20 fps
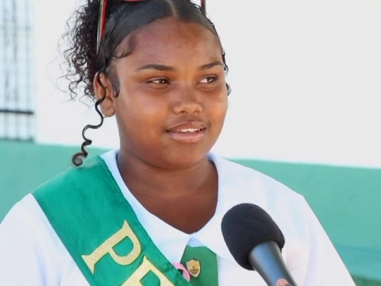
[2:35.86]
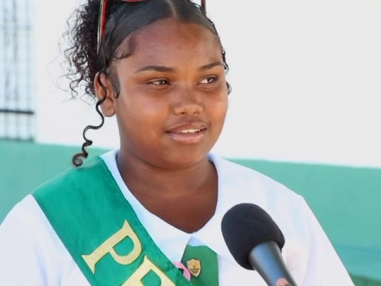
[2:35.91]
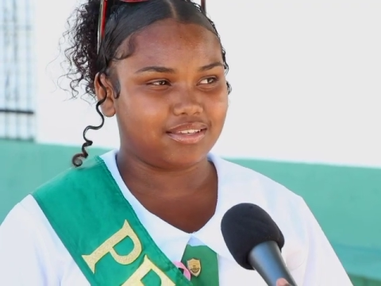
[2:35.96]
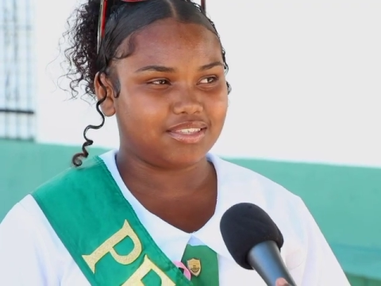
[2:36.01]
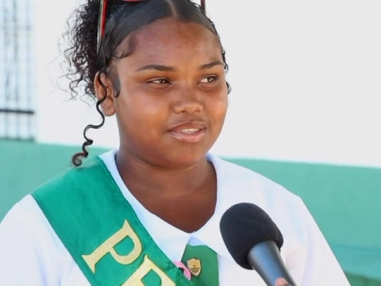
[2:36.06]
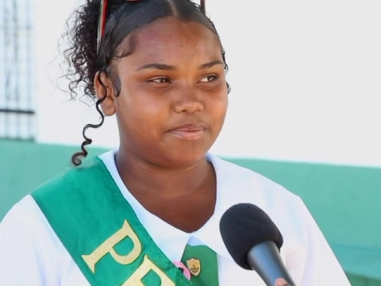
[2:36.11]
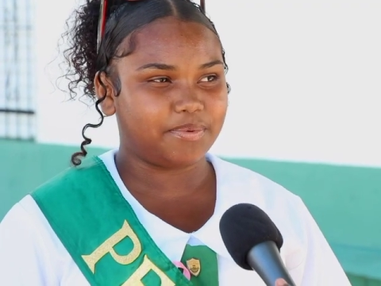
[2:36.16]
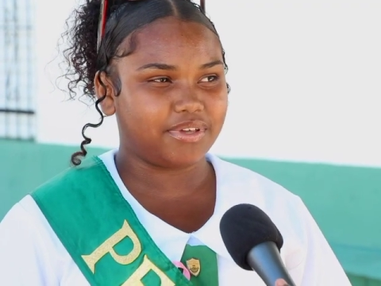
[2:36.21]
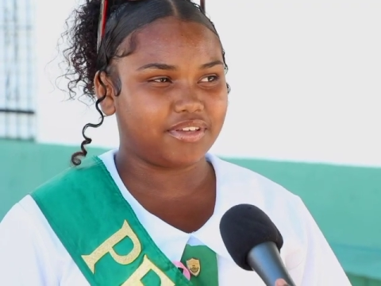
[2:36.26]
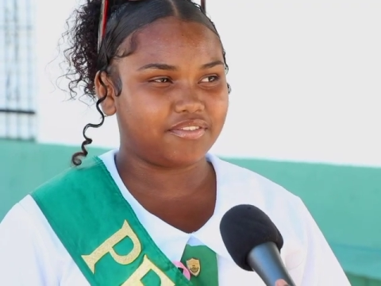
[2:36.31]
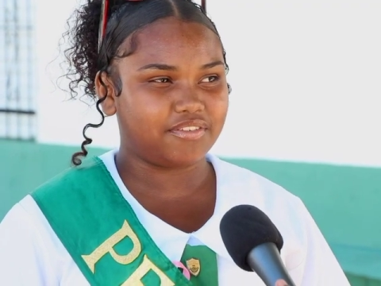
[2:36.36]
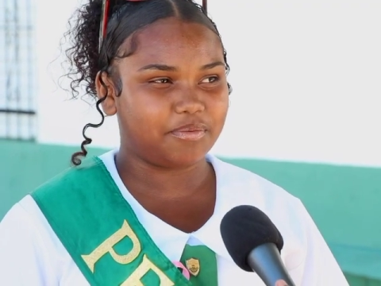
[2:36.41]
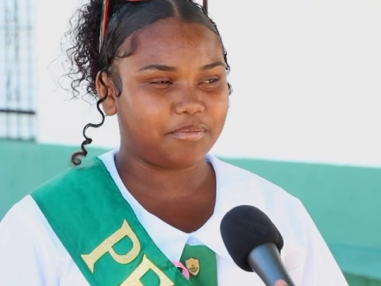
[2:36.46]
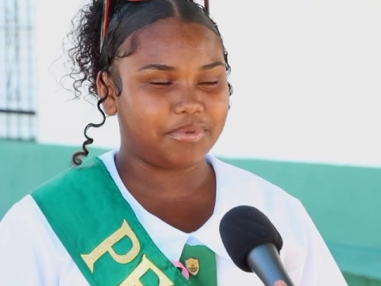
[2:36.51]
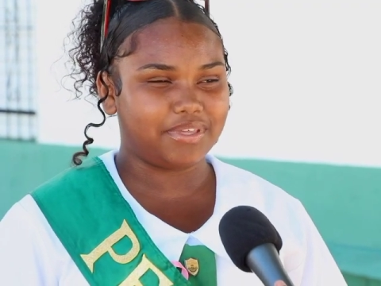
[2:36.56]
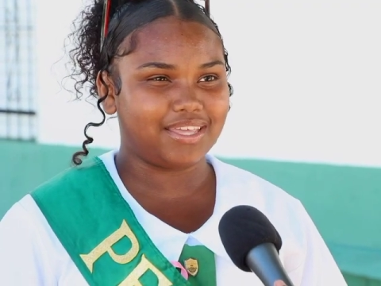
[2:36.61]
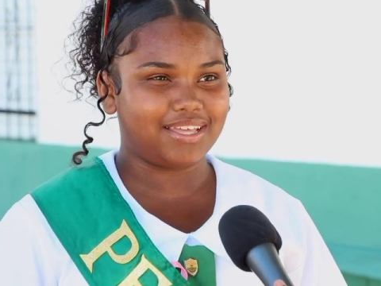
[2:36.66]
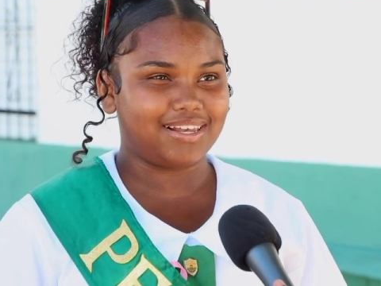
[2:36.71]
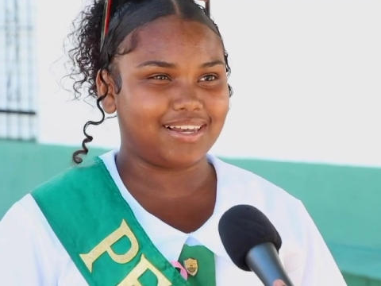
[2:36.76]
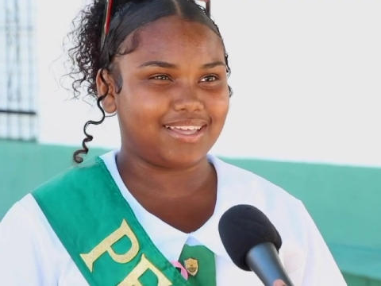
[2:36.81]
I expect to
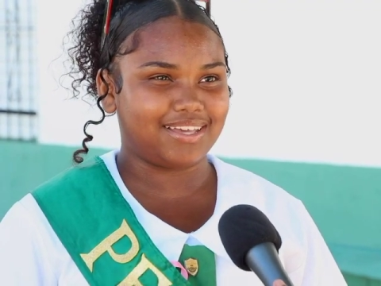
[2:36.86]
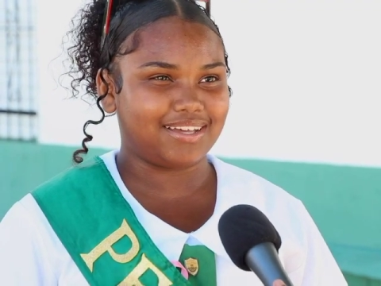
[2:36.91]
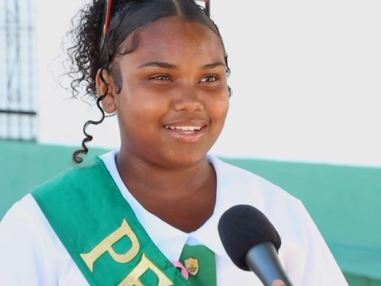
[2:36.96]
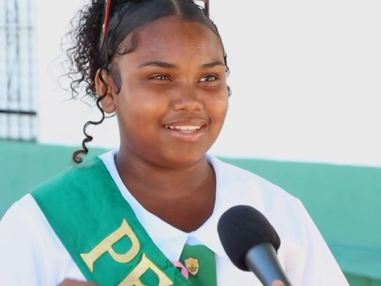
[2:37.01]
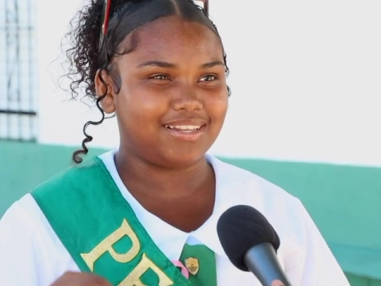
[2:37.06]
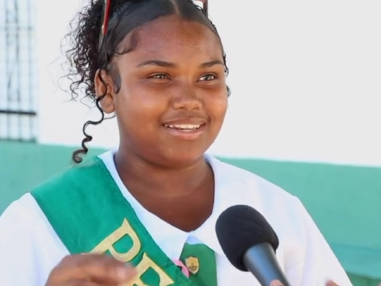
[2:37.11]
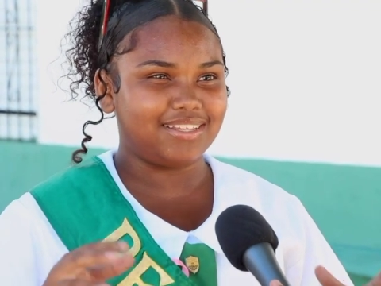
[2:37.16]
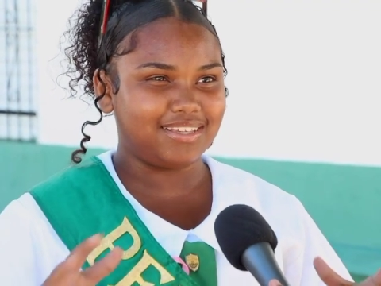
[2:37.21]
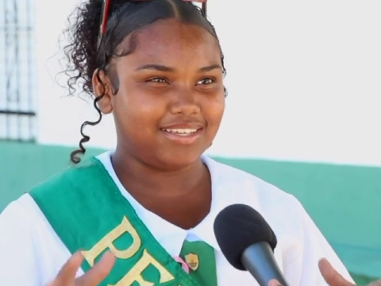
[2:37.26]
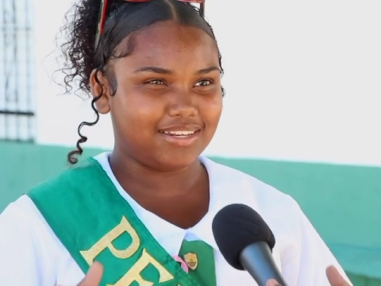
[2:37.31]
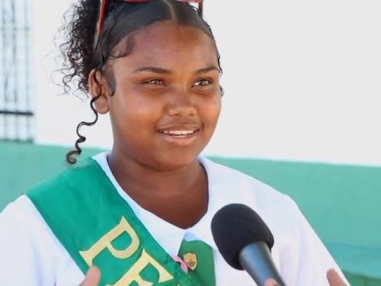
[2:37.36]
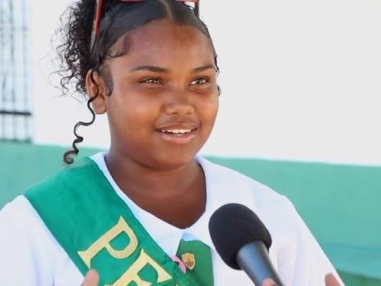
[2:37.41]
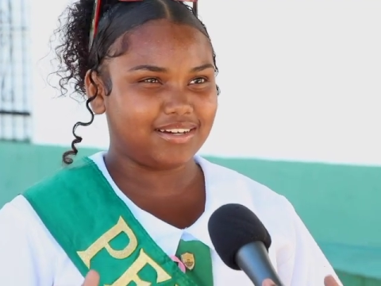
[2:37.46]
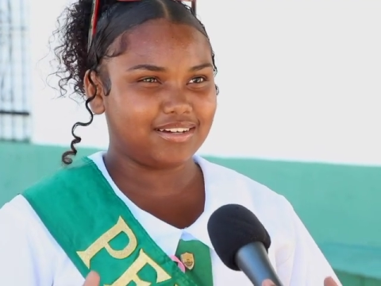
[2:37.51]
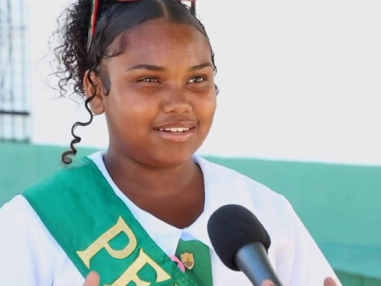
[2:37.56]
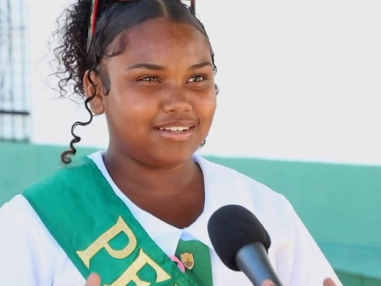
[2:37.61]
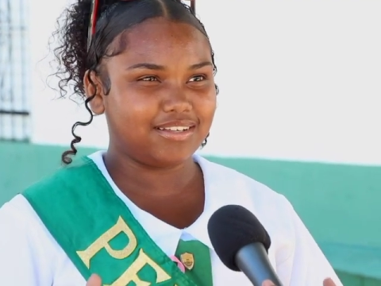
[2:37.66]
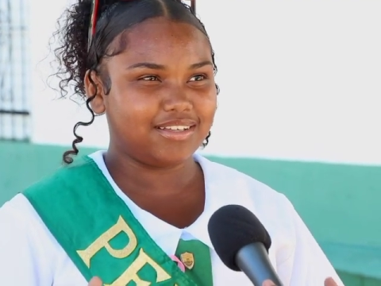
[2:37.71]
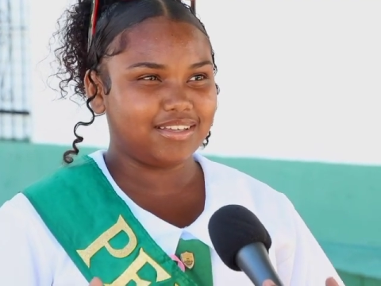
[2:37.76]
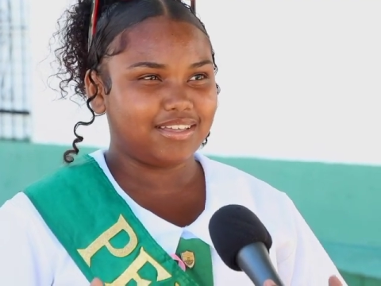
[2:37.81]
be a
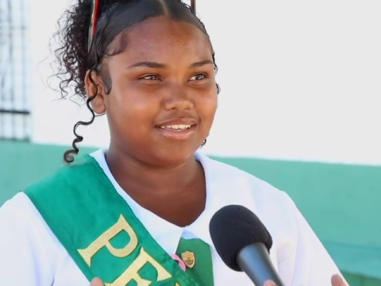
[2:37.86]
leader.